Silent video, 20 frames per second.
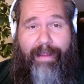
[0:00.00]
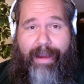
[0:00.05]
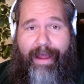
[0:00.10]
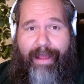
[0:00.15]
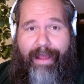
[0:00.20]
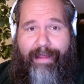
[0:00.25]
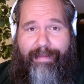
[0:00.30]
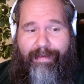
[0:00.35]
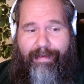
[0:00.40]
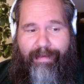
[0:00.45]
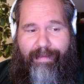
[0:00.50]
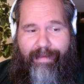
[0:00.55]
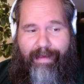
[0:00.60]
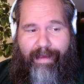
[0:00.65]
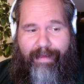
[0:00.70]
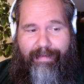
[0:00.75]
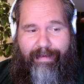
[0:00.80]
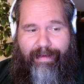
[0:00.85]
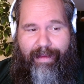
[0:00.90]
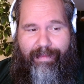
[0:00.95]
that had
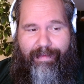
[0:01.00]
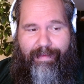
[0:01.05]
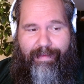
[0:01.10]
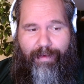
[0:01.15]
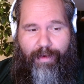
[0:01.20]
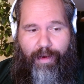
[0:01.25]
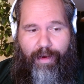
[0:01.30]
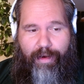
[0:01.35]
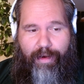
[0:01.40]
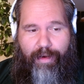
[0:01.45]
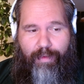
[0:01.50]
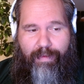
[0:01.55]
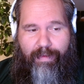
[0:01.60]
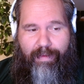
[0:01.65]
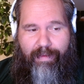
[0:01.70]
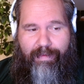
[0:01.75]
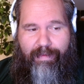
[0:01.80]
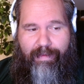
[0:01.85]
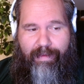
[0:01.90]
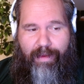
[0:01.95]
success against the Argos
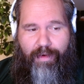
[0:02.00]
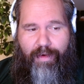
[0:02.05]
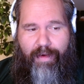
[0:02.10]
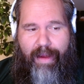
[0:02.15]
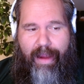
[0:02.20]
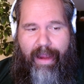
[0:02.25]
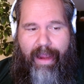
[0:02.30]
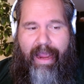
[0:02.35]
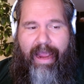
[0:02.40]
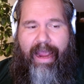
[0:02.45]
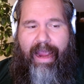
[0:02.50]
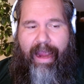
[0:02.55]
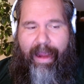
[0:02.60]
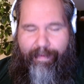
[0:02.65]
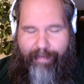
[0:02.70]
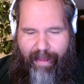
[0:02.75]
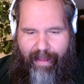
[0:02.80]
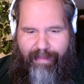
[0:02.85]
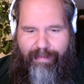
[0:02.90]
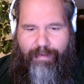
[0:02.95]
this year,
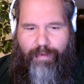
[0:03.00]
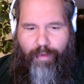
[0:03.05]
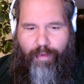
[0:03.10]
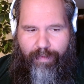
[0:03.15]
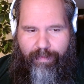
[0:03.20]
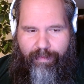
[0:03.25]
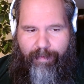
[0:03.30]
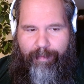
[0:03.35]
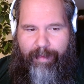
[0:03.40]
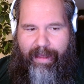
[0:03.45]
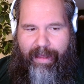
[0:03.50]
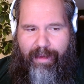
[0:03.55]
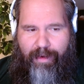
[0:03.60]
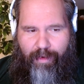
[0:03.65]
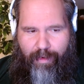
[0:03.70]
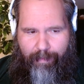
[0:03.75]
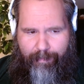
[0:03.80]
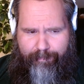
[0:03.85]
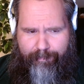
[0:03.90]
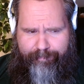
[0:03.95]
and that's Cole
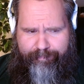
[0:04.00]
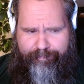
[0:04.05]
Speaker.